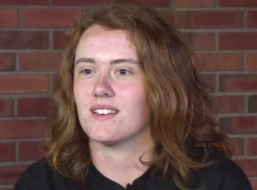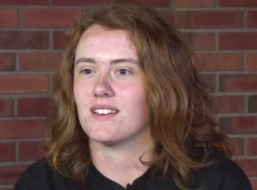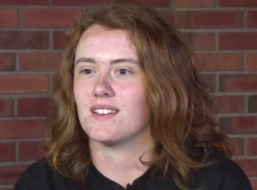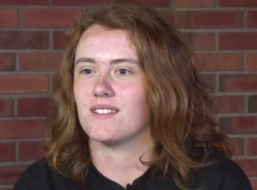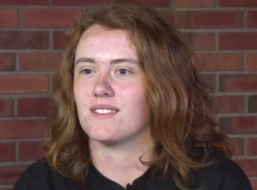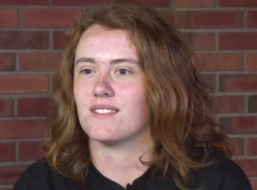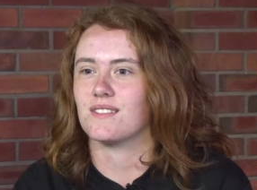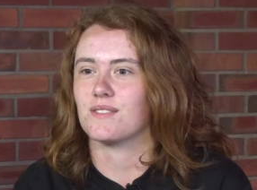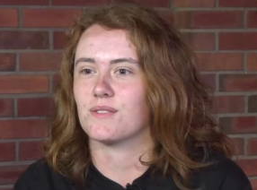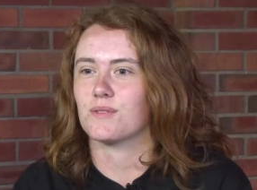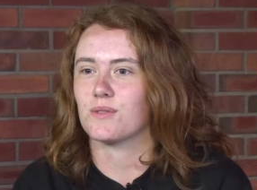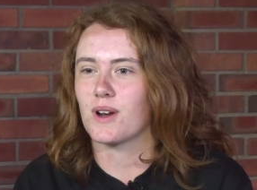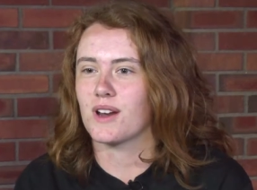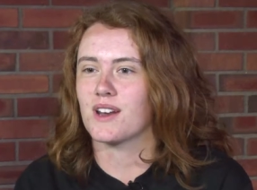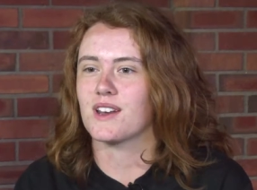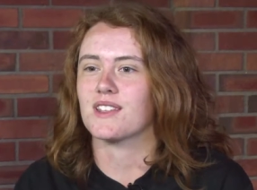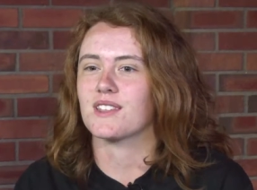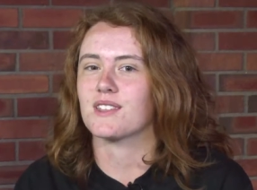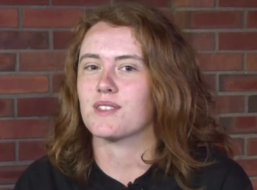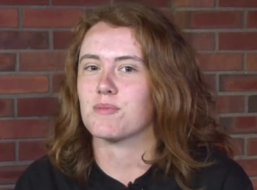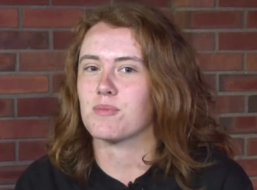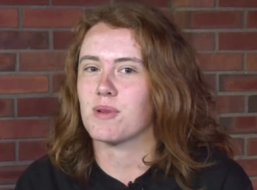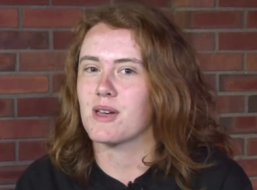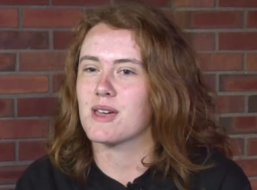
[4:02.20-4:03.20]
And
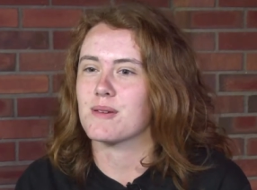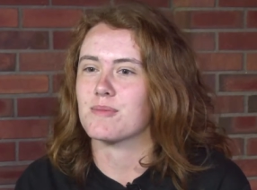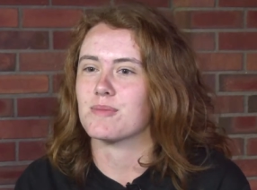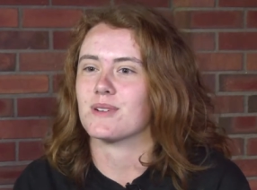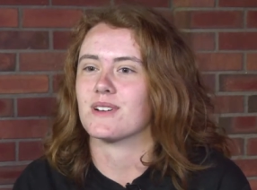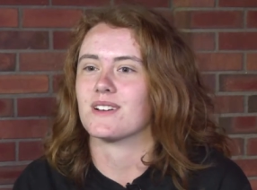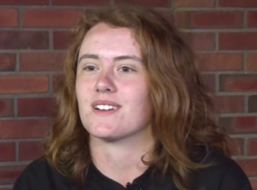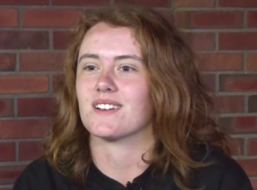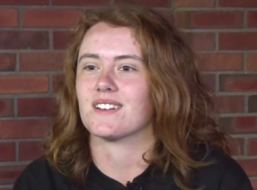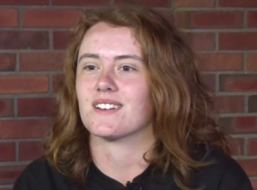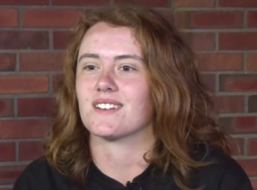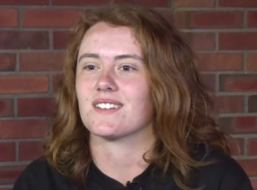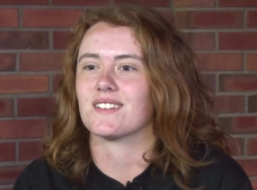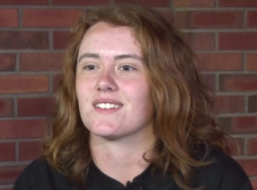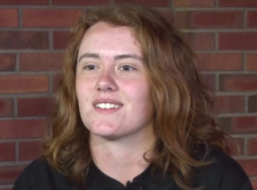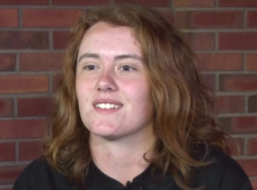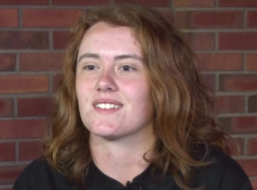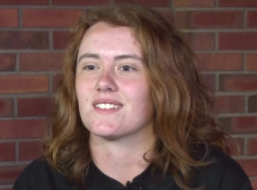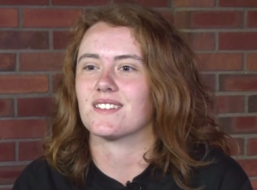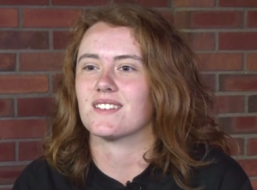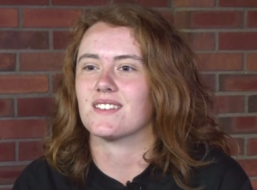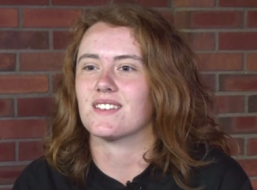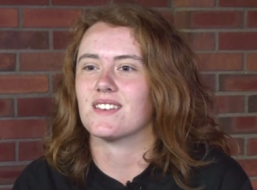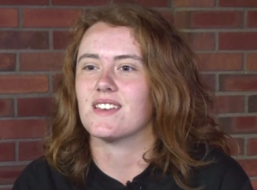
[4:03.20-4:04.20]
writing the paper,
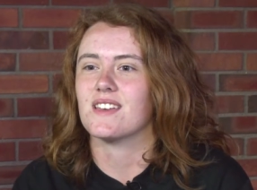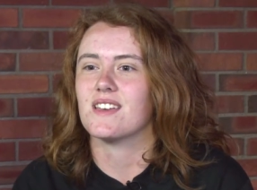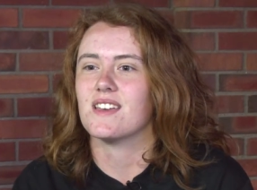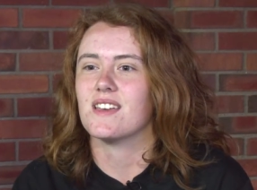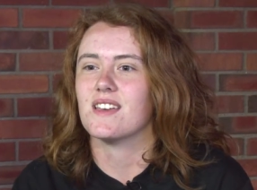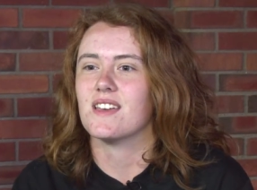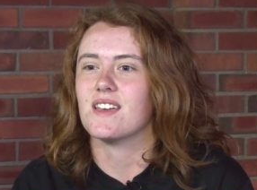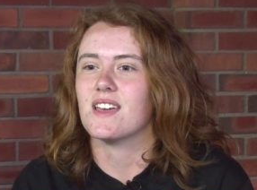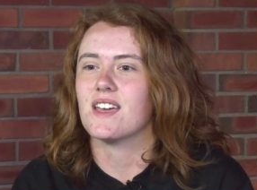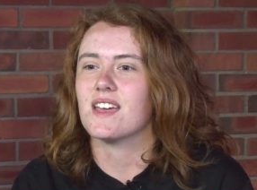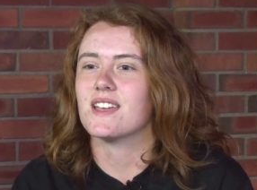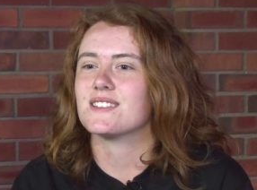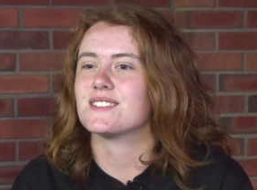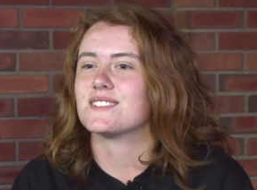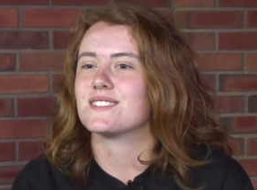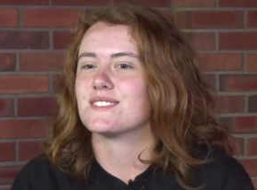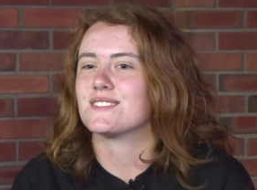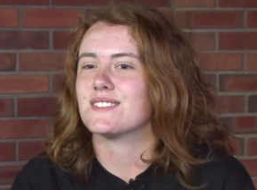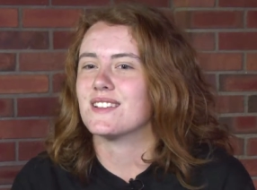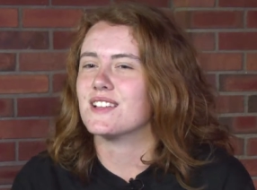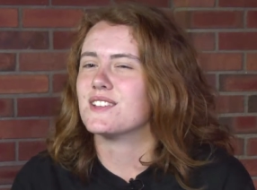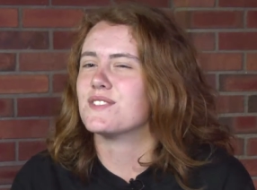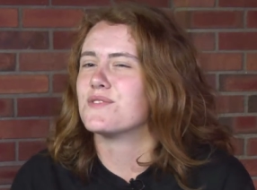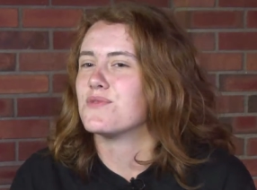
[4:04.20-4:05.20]

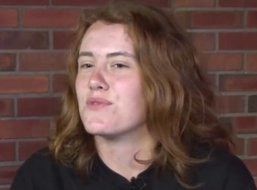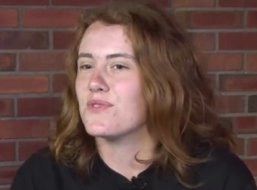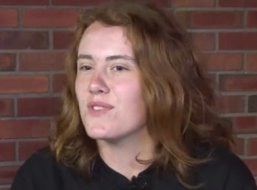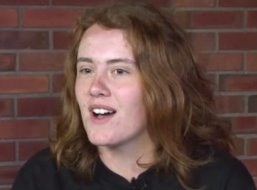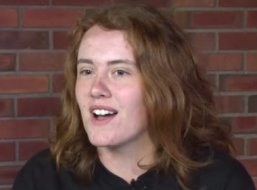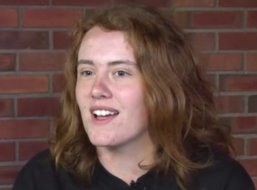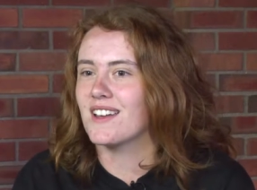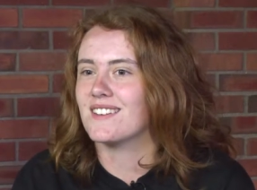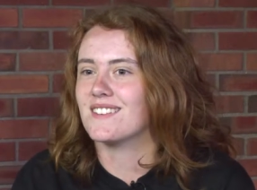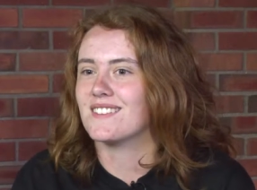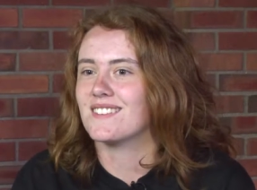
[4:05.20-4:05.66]
it's it's fun.